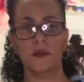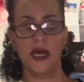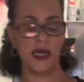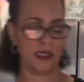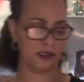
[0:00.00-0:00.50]

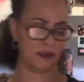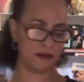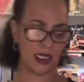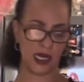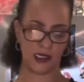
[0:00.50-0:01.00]
make
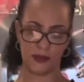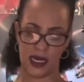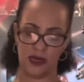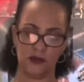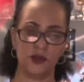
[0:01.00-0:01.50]
like
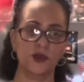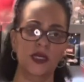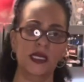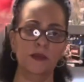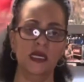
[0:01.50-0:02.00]
about
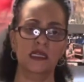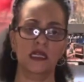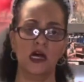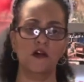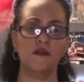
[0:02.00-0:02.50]
3
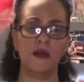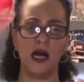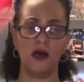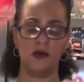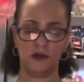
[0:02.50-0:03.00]
meatloaf
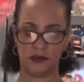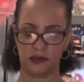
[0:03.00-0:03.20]
balls.